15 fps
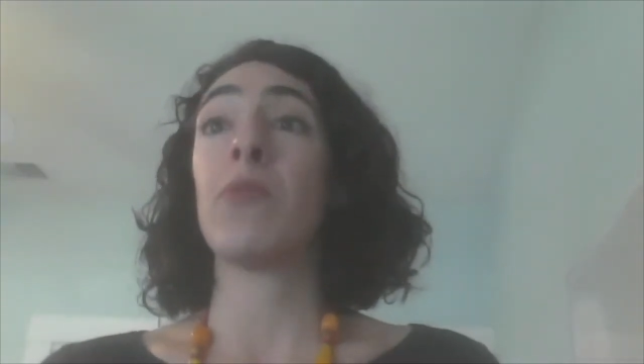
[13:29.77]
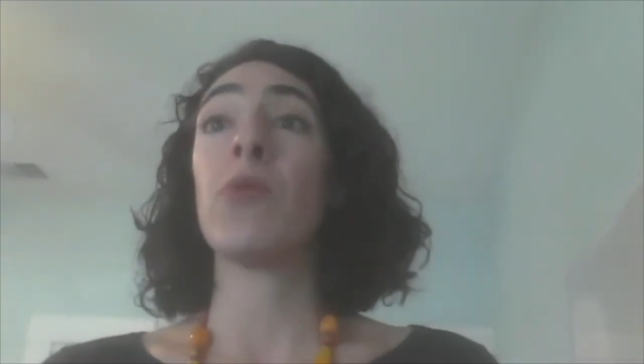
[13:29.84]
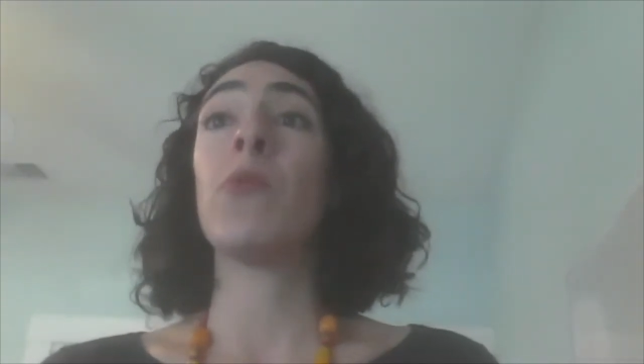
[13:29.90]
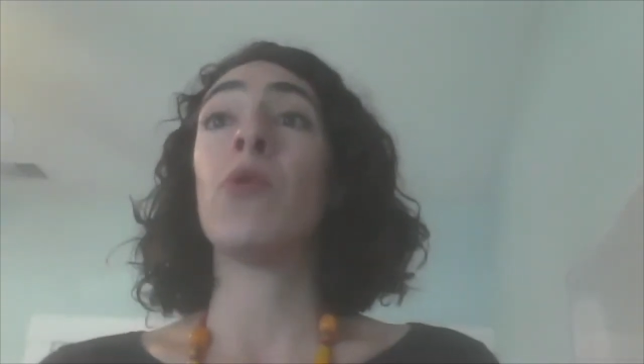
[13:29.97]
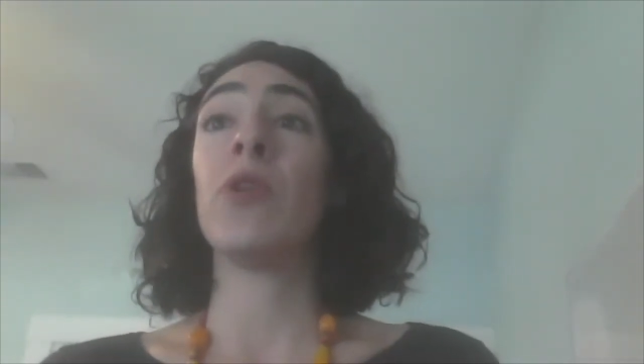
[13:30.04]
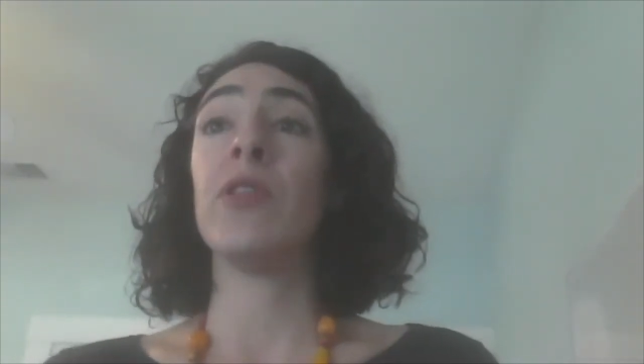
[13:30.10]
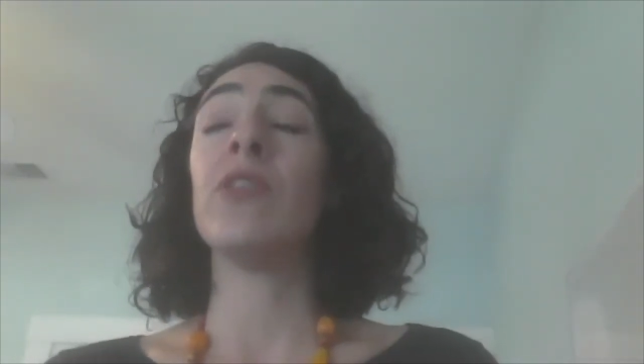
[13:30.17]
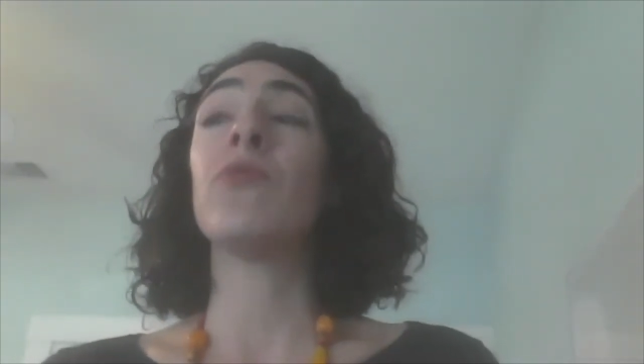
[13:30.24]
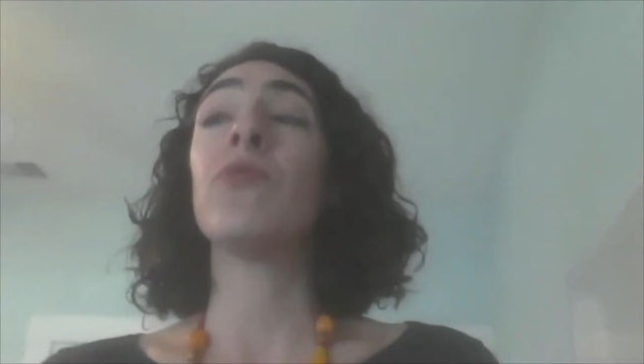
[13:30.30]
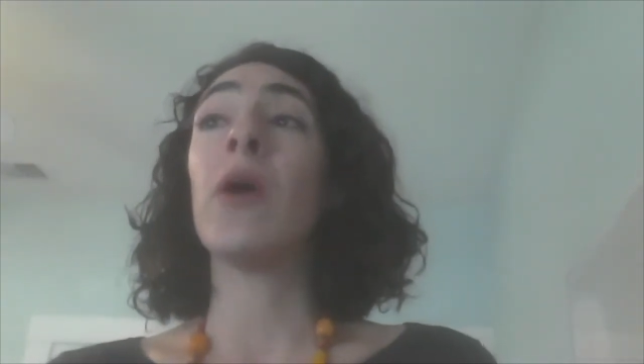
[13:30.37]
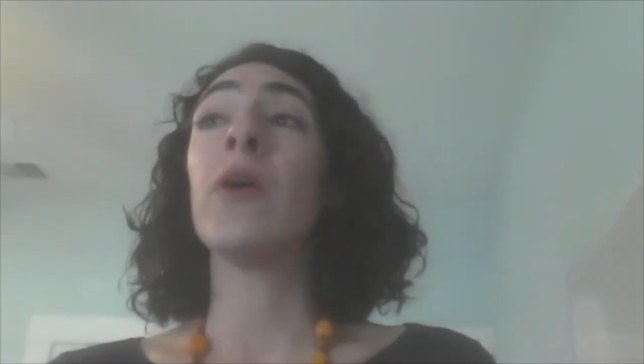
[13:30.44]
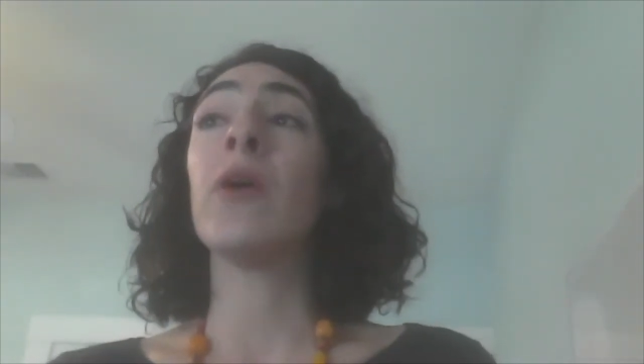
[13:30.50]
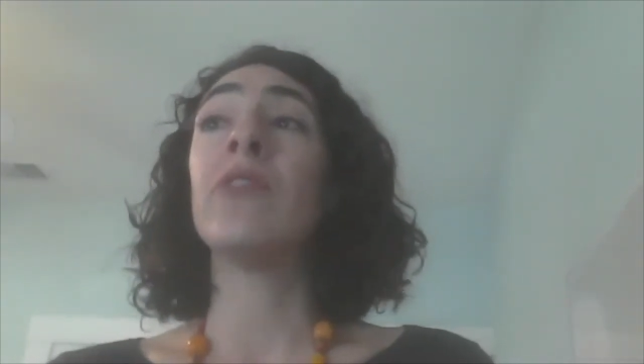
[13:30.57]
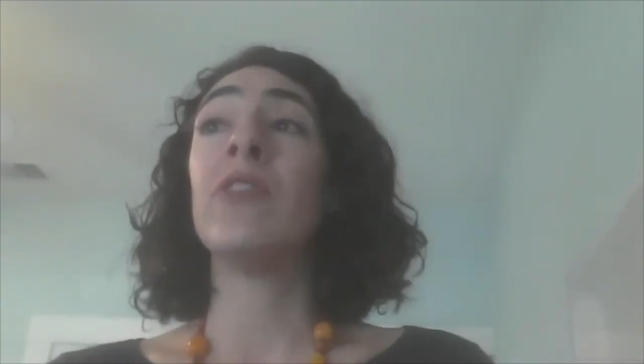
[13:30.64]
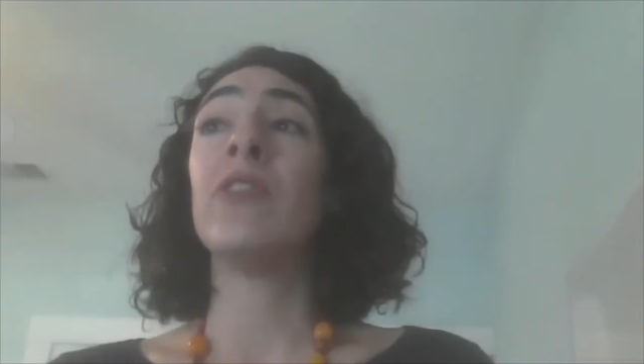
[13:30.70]
promoting these
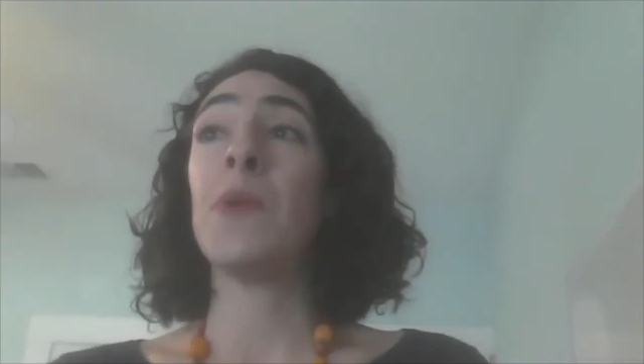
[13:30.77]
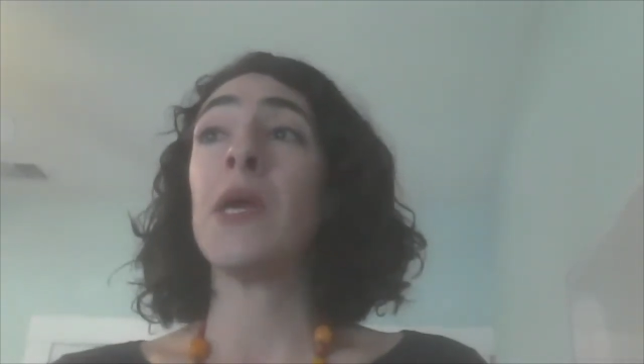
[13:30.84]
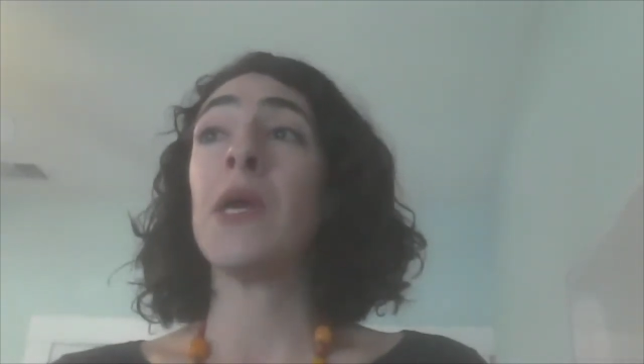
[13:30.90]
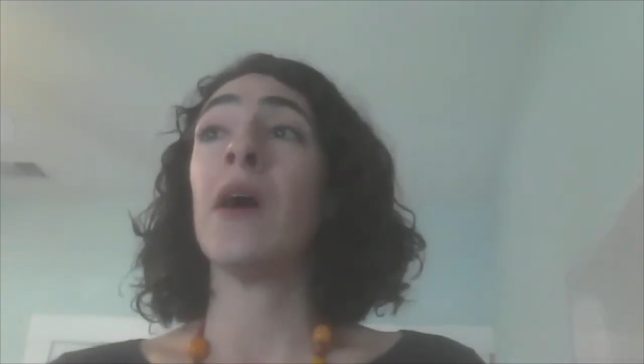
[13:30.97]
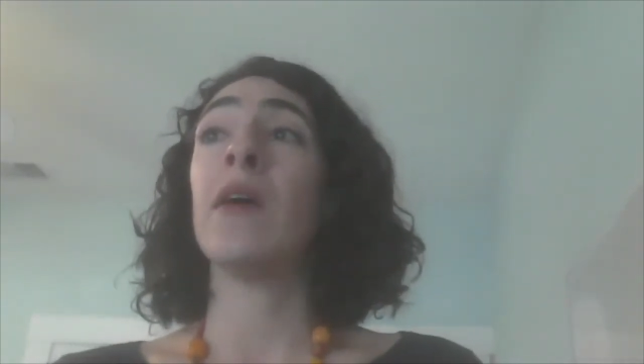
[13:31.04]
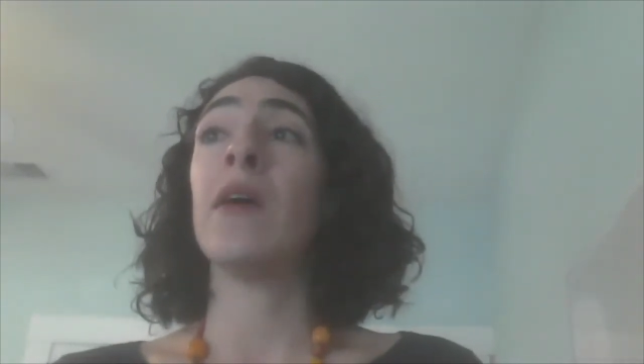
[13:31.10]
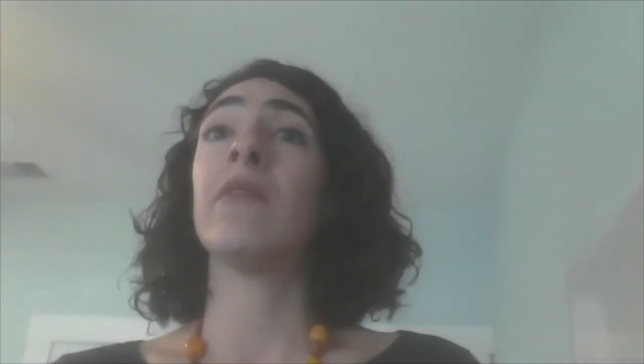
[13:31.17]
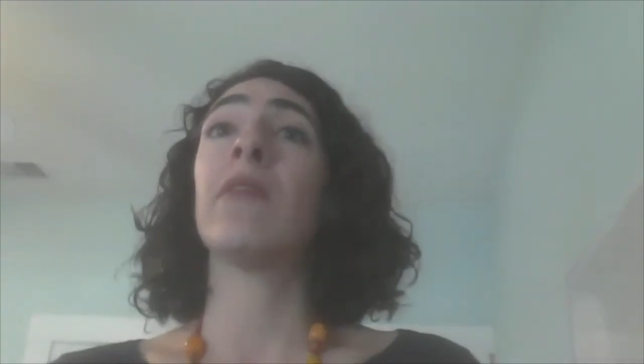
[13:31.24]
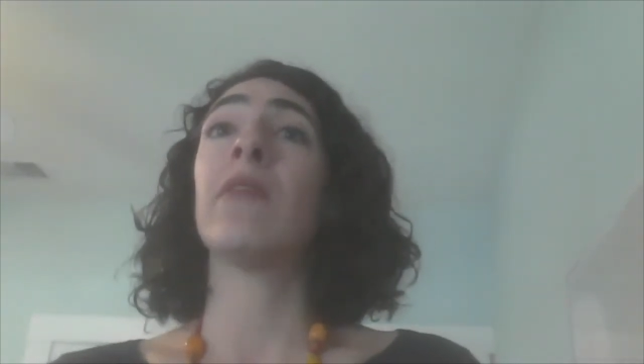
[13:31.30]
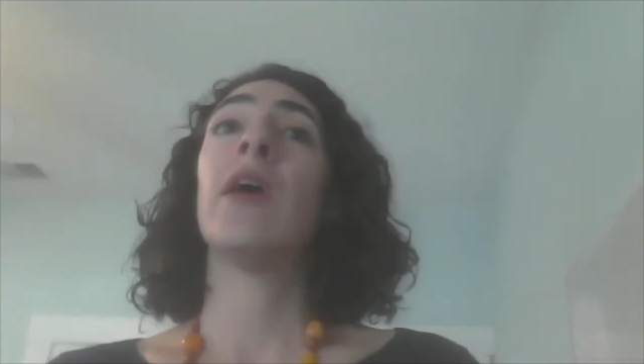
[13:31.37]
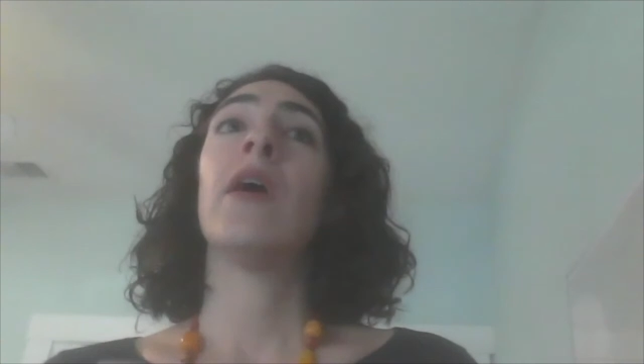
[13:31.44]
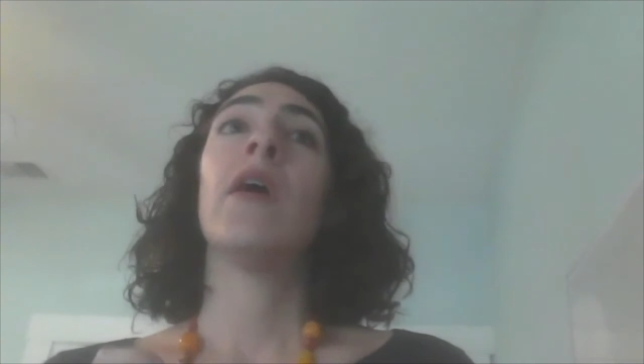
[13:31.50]
policies because